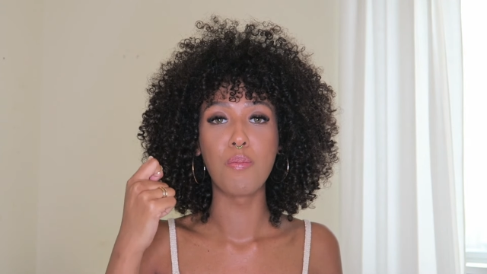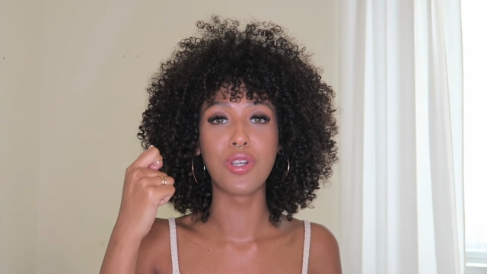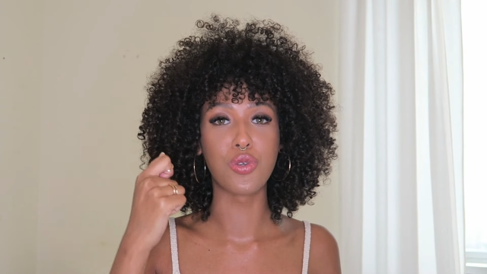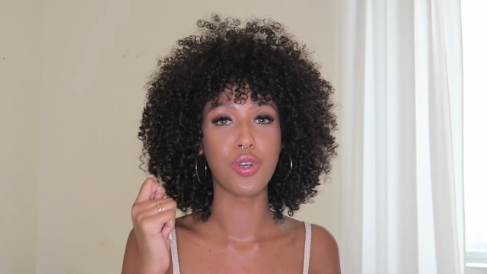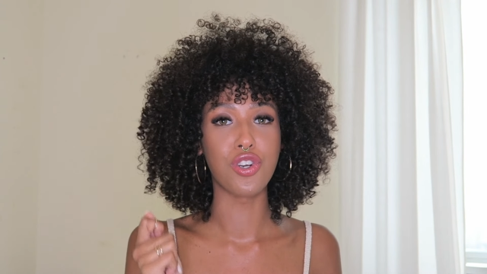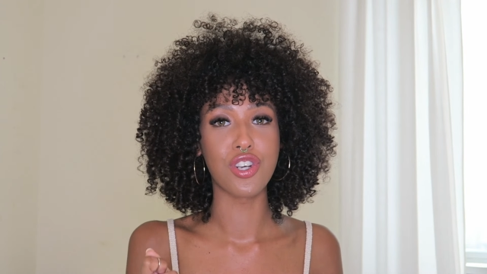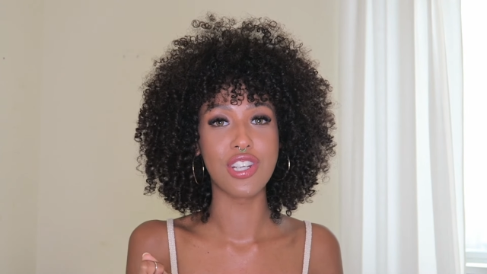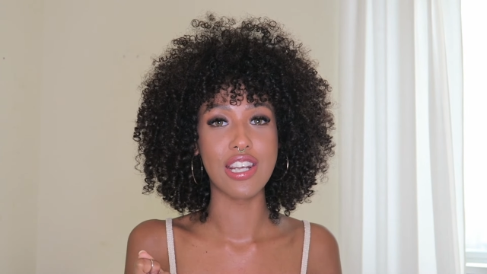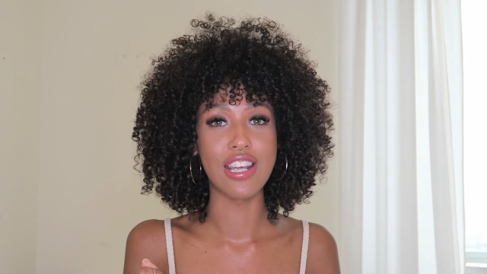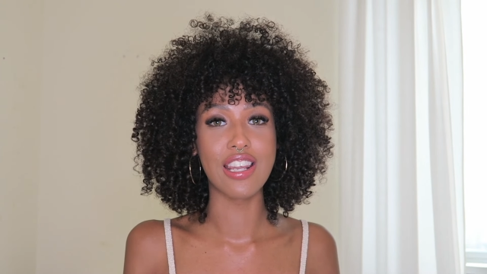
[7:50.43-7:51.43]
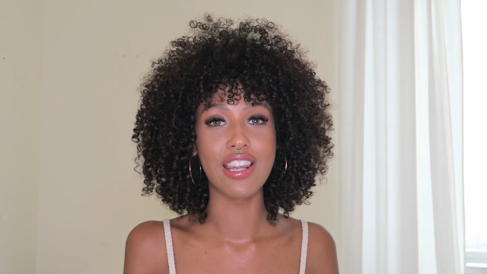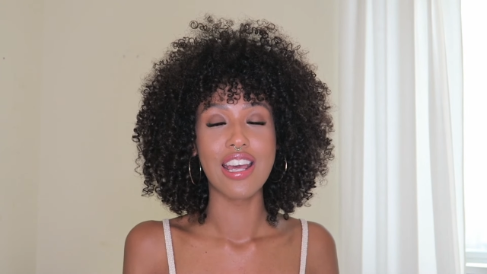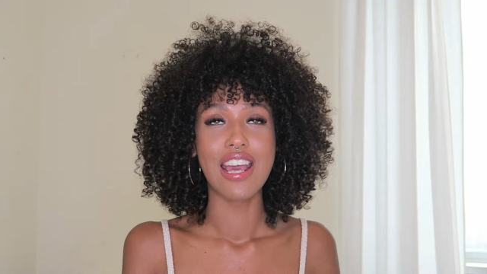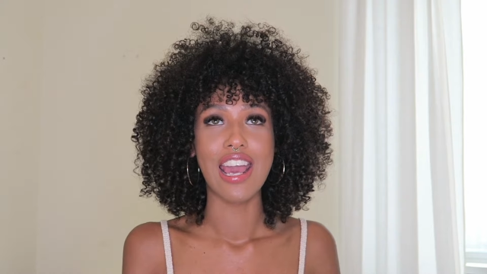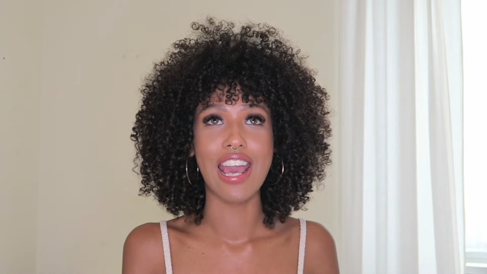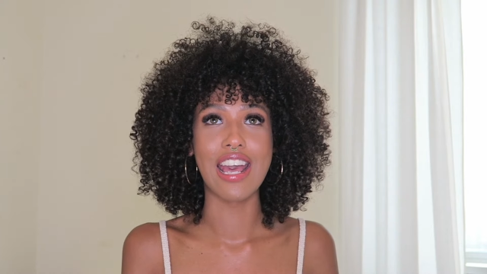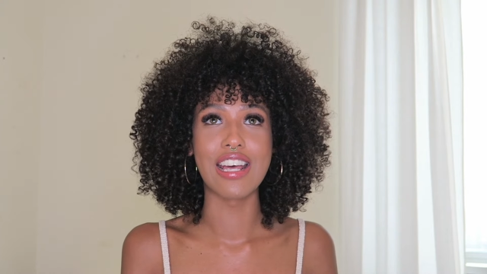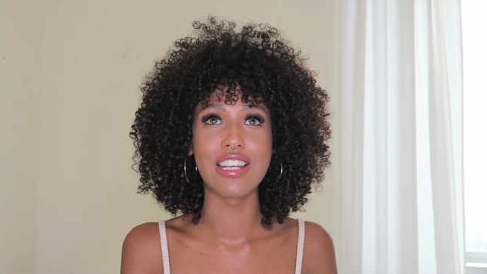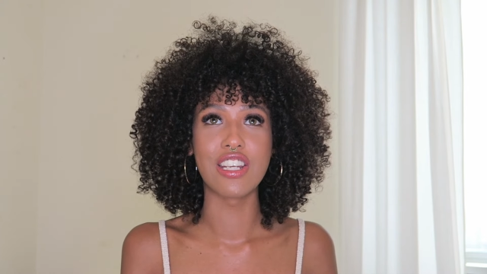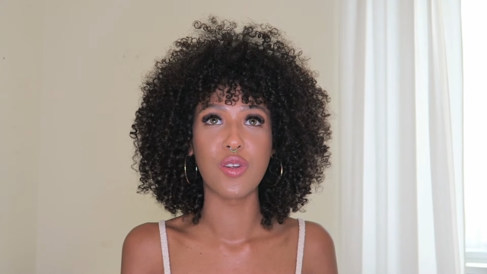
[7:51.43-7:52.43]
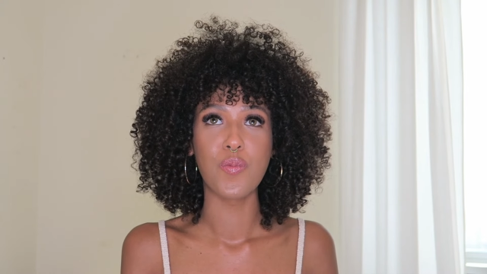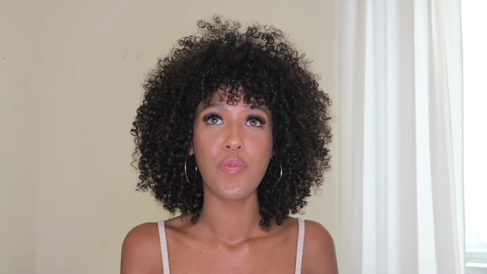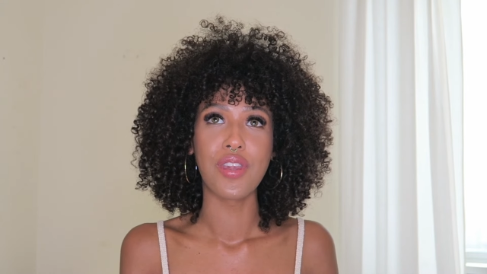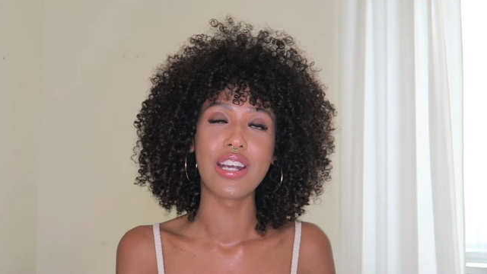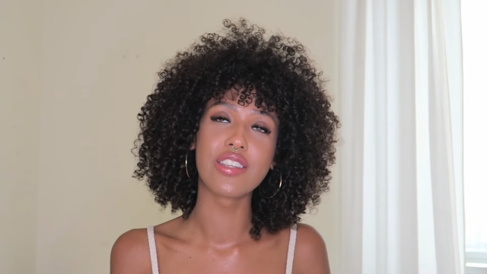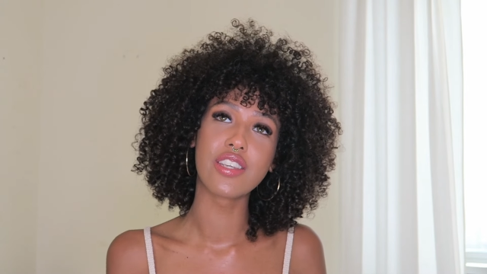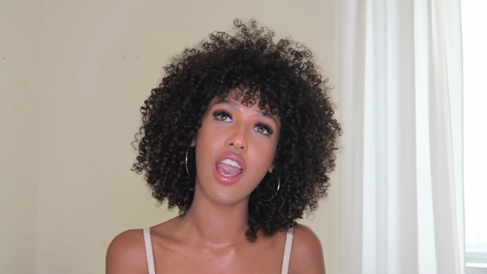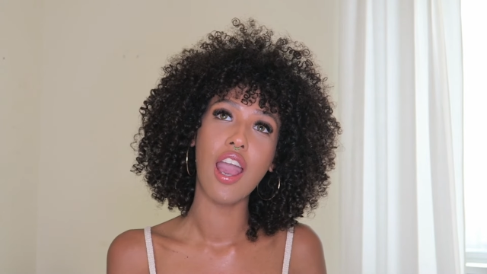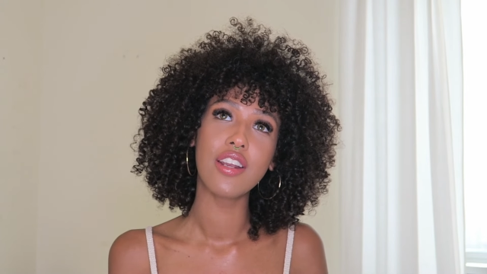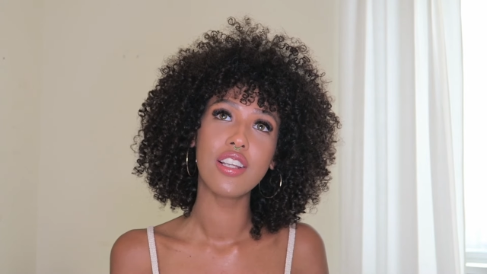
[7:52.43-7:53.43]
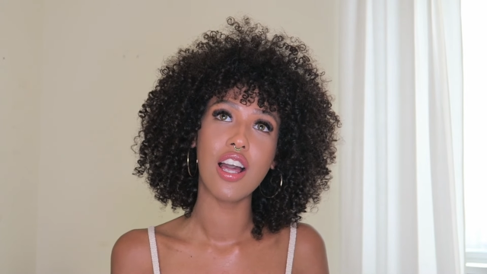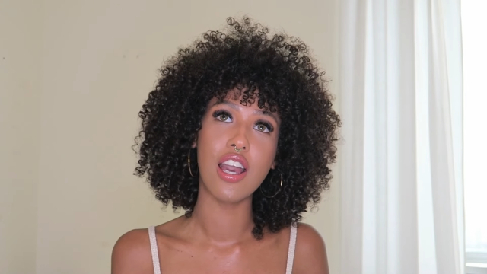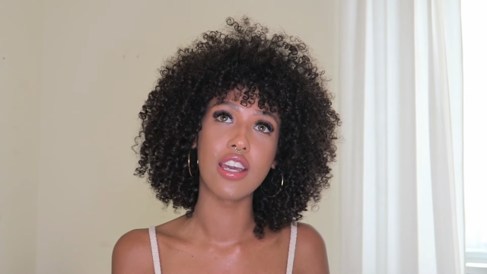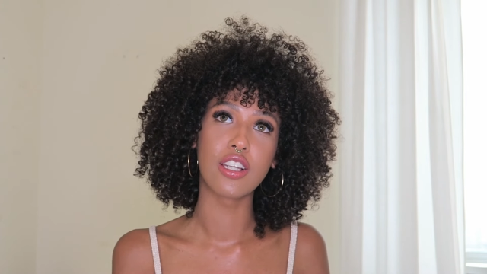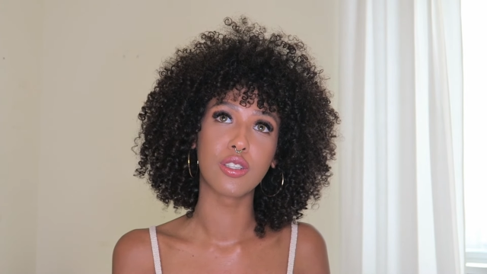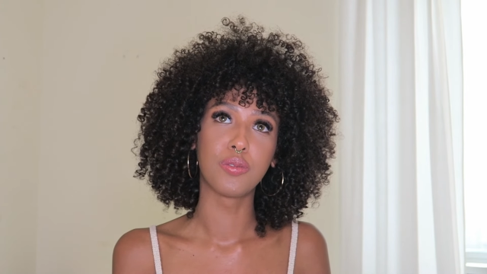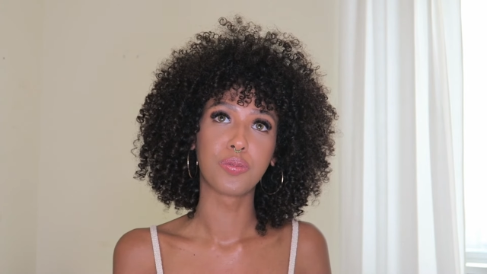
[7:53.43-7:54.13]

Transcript: between your teeth, and it's kind of like